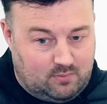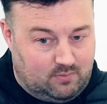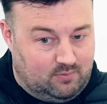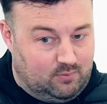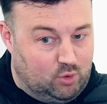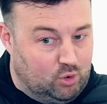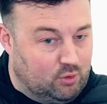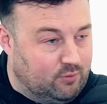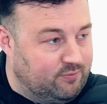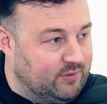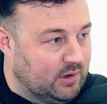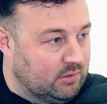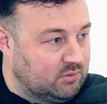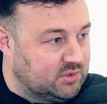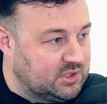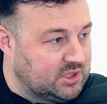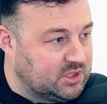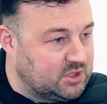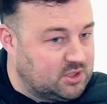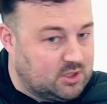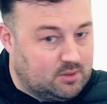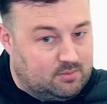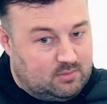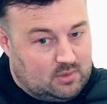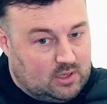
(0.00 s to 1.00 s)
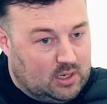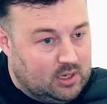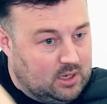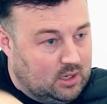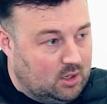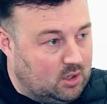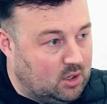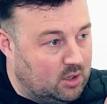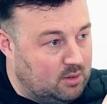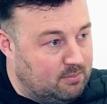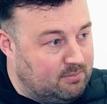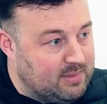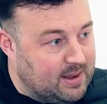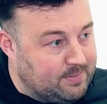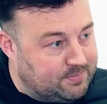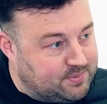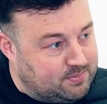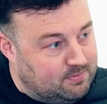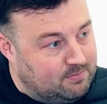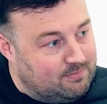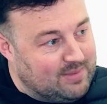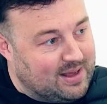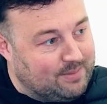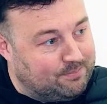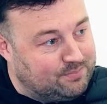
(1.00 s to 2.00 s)
your phone system, and it kind of
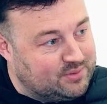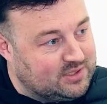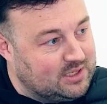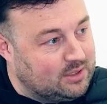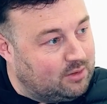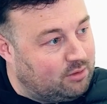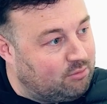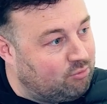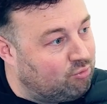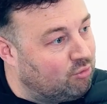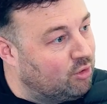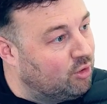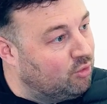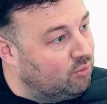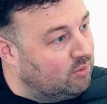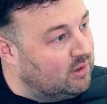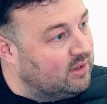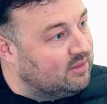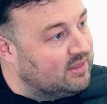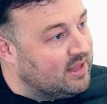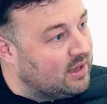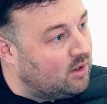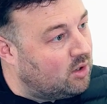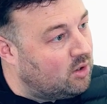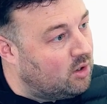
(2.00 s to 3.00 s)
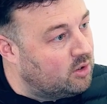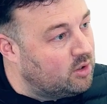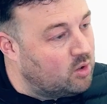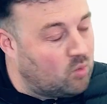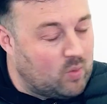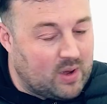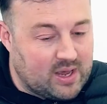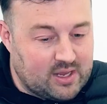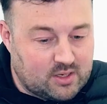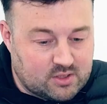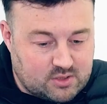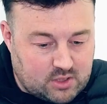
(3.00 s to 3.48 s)
maps it through in that kind of way.